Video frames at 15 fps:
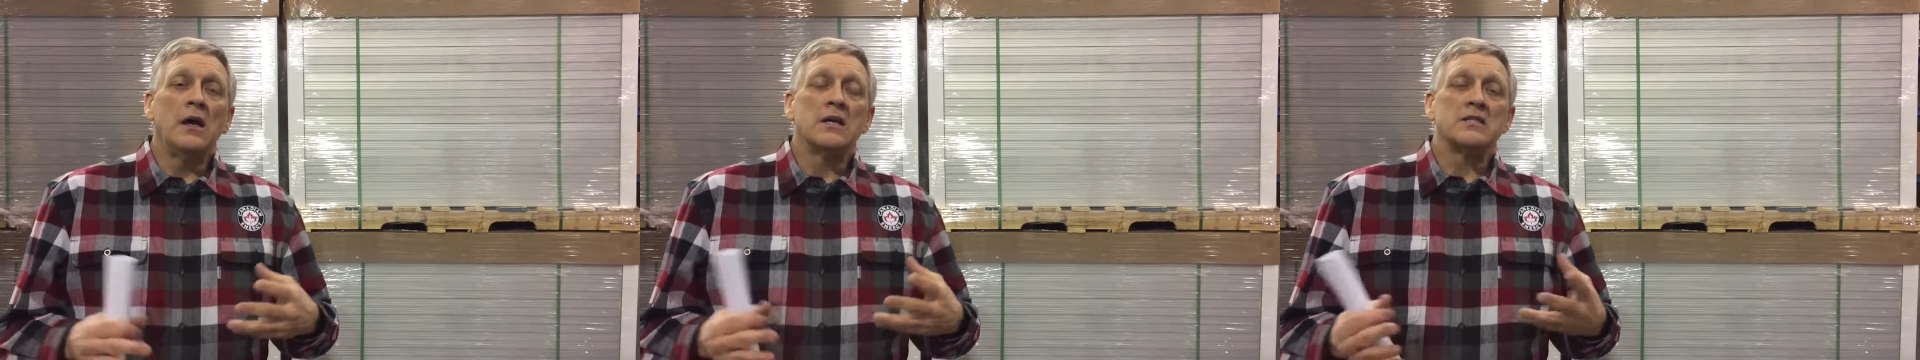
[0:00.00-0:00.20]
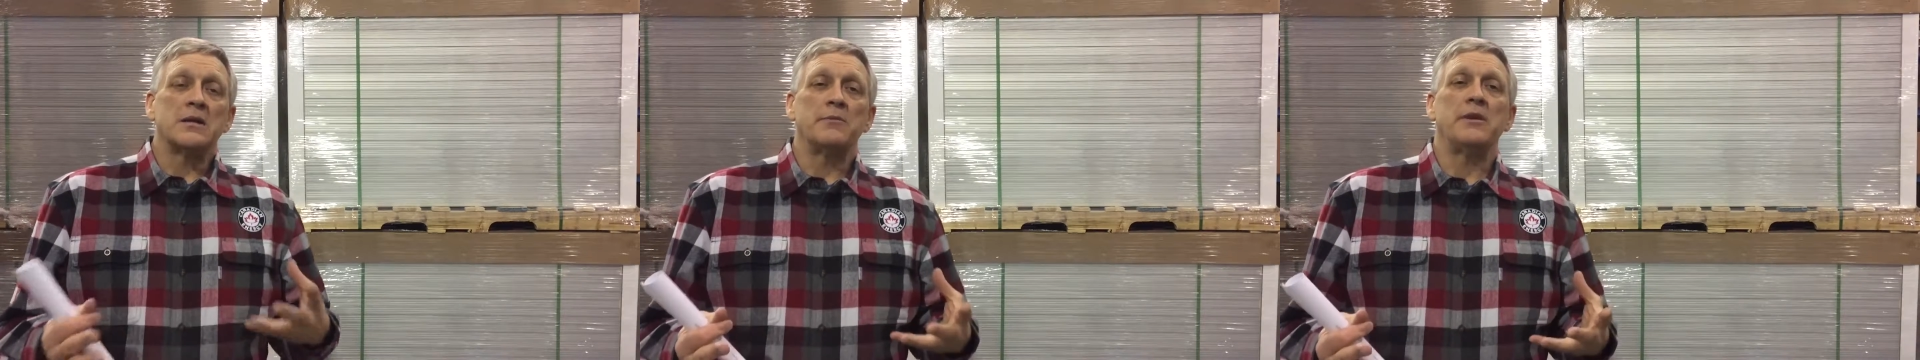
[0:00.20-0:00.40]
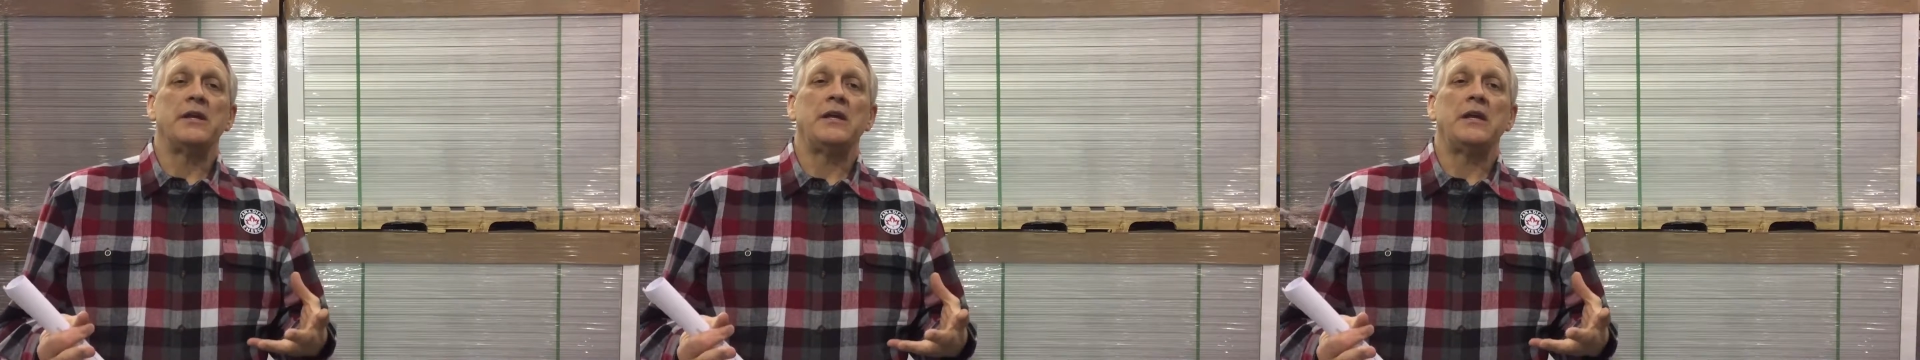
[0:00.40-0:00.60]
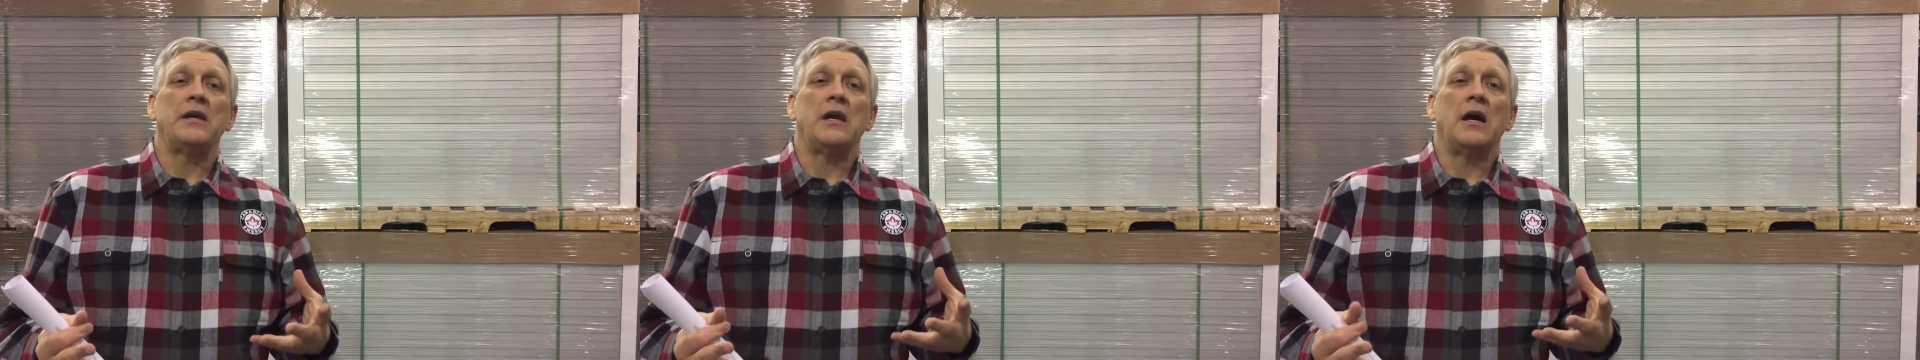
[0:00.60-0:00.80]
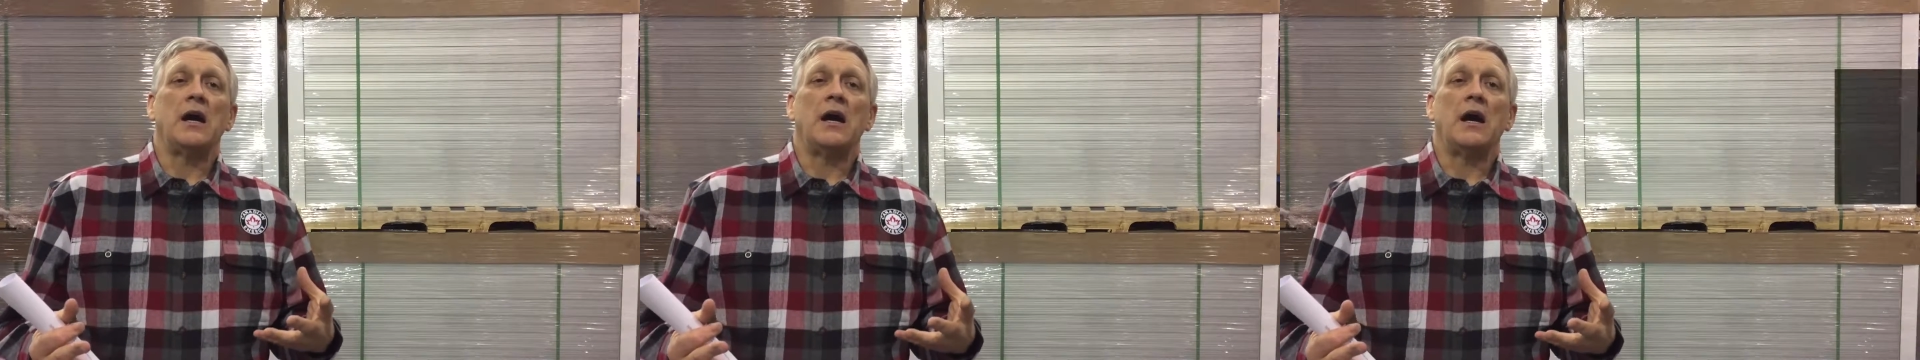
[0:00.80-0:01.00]
Some of
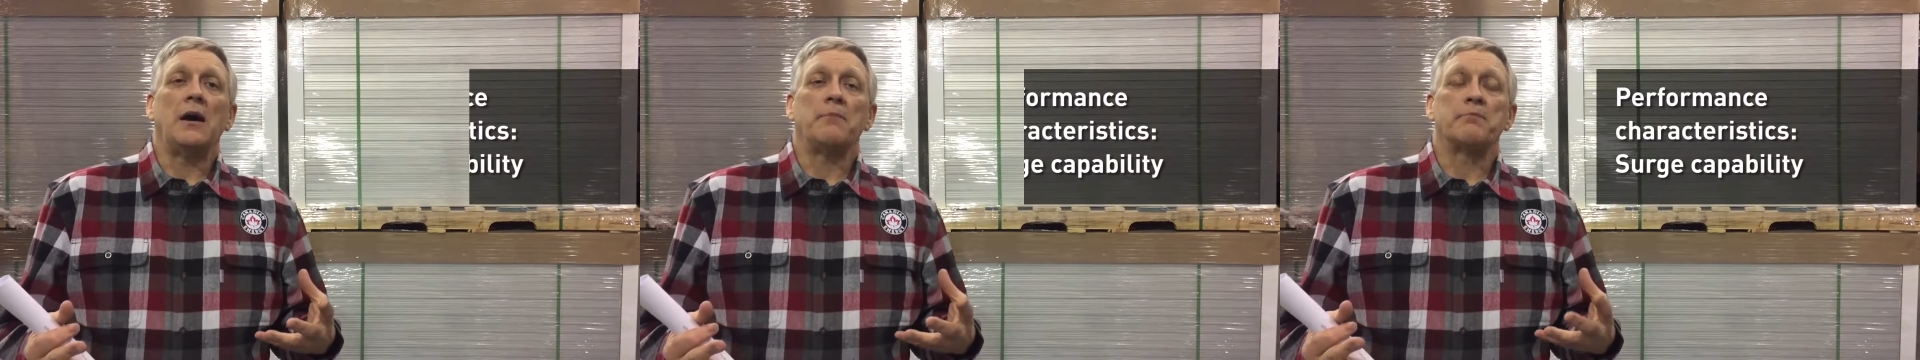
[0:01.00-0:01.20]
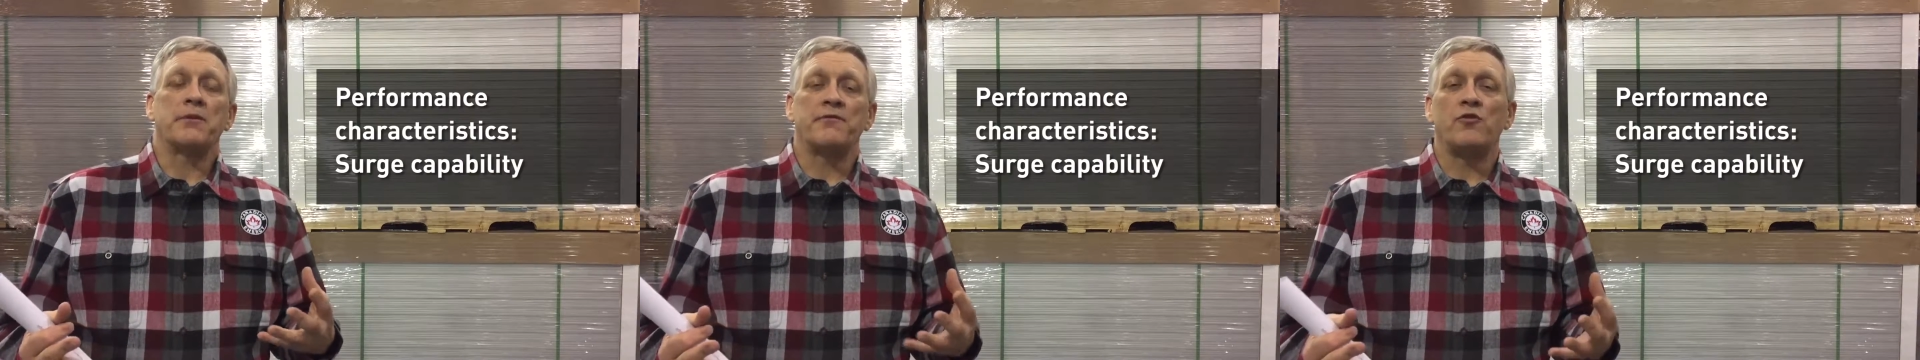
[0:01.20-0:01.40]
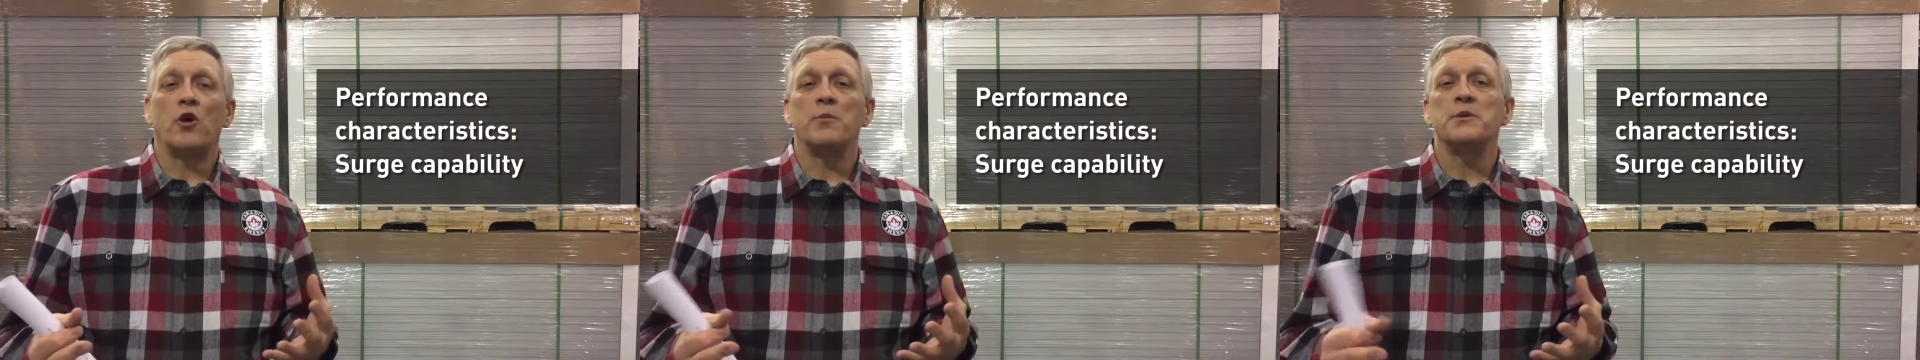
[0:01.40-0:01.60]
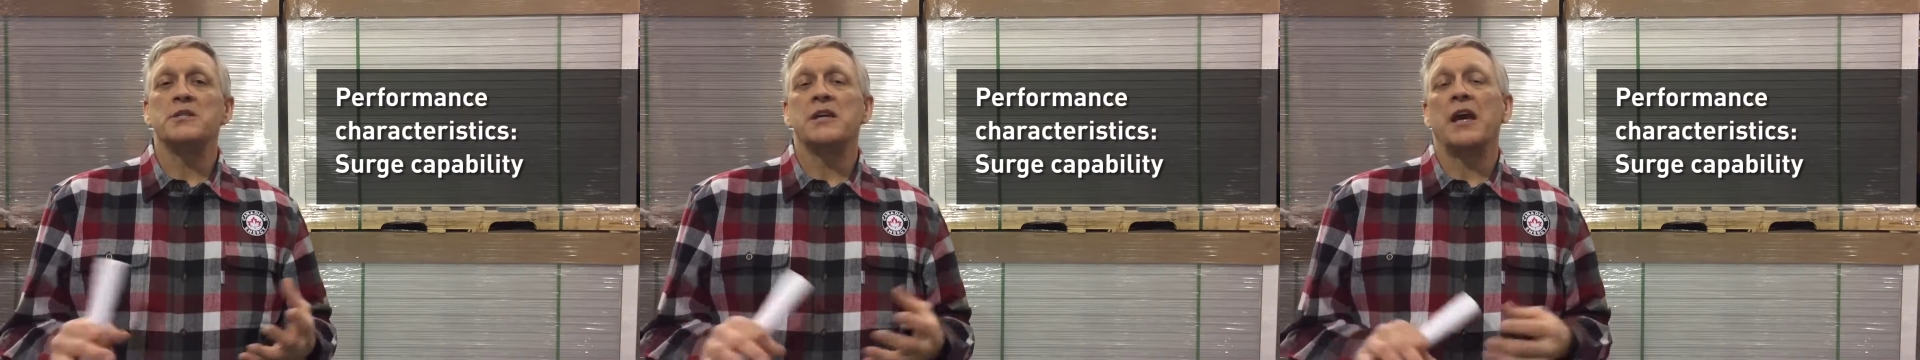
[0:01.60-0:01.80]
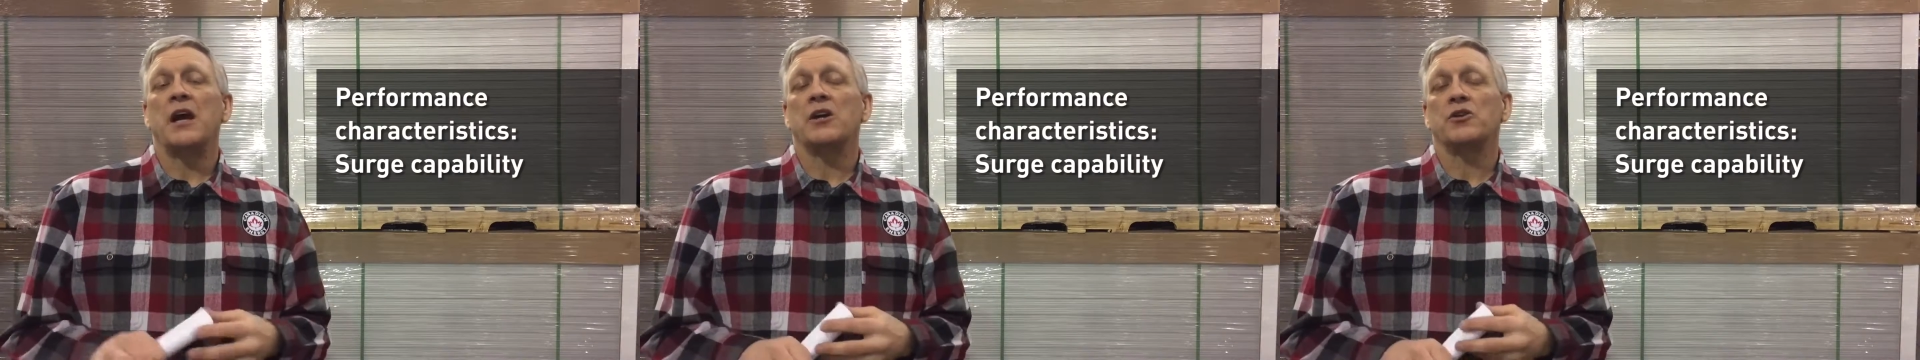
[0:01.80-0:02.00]
the uh,
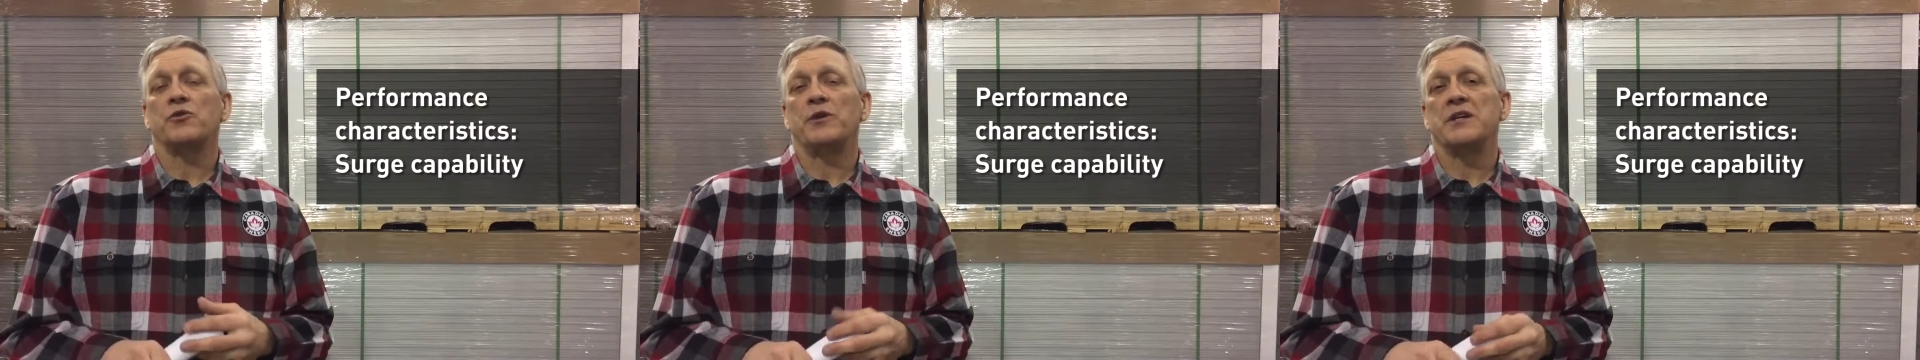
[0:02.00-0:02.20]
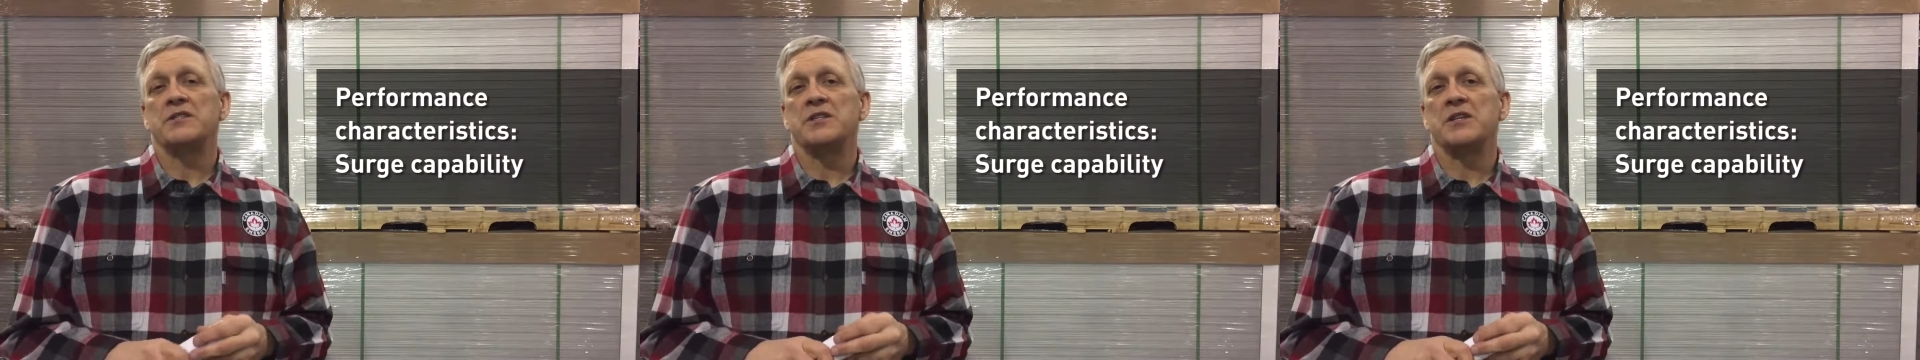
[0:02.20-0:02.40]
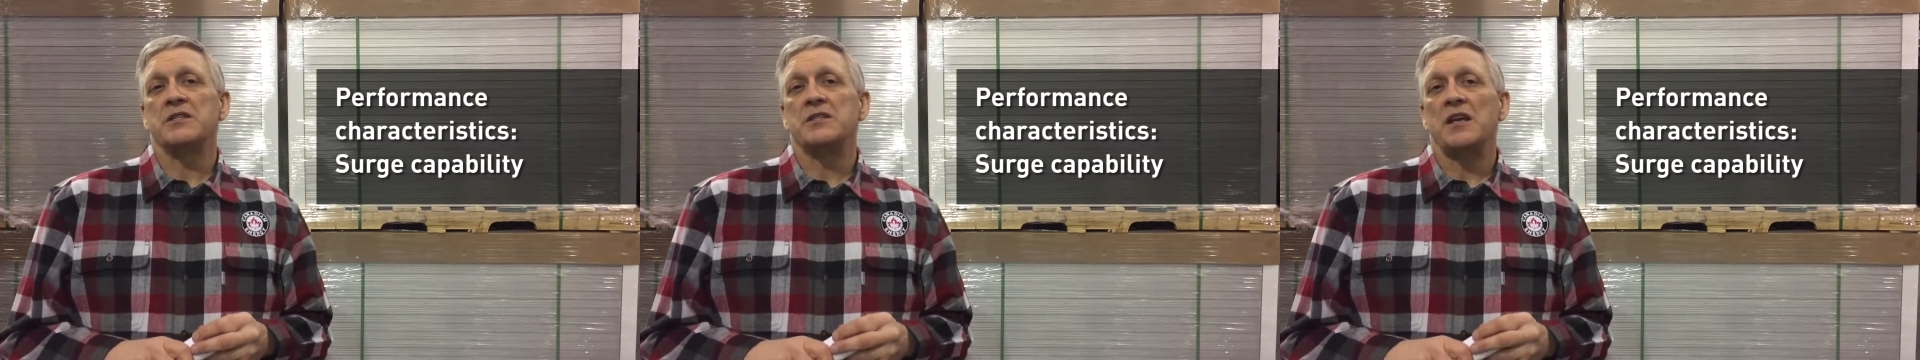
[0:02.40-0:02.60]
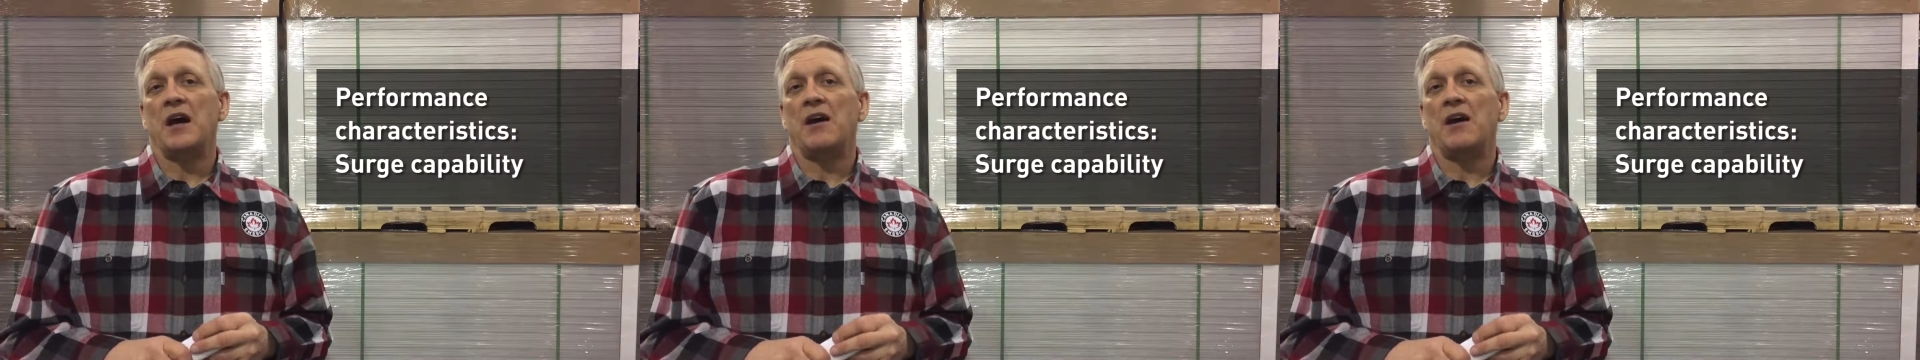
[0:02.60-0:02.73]
performance characteristics